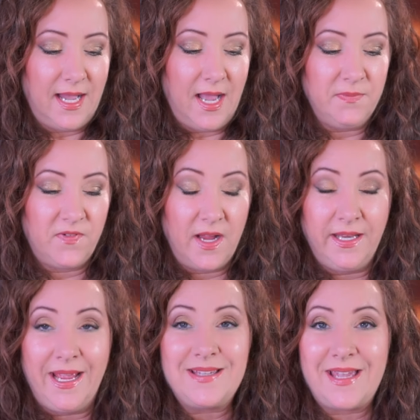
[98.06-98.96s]
I'm
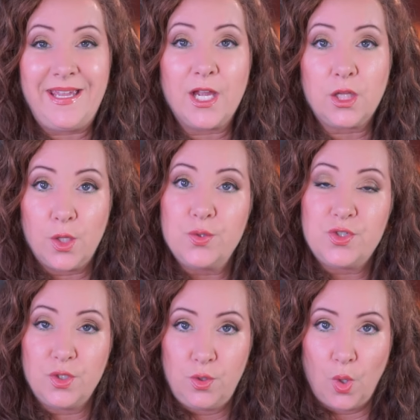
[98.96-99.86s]
finding as I get close
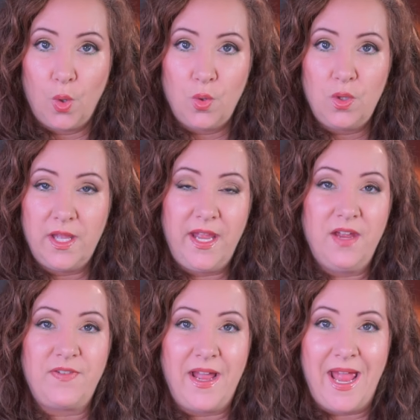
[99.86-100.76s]
to goal,
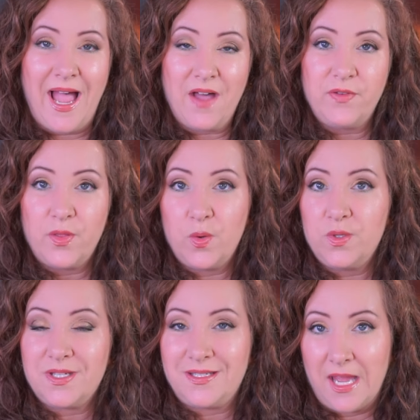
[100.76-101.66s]
if I have
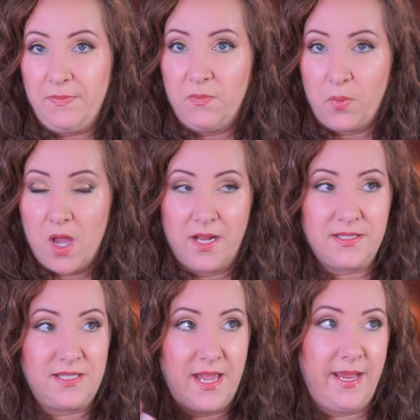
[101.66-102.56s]
those type of
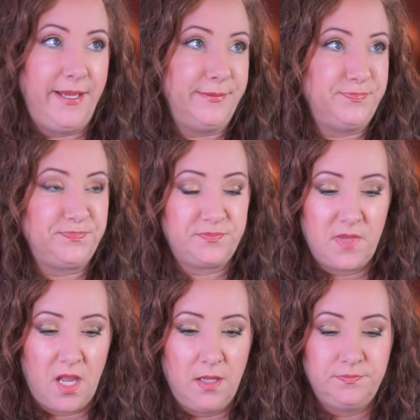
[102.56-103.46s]
products, say
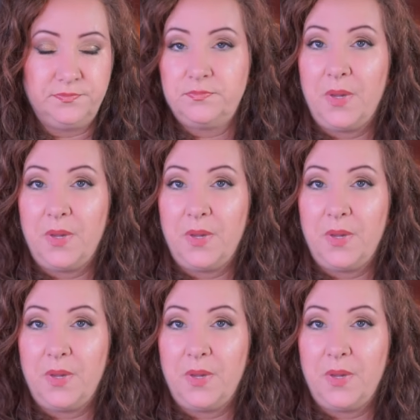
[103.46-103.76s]
um,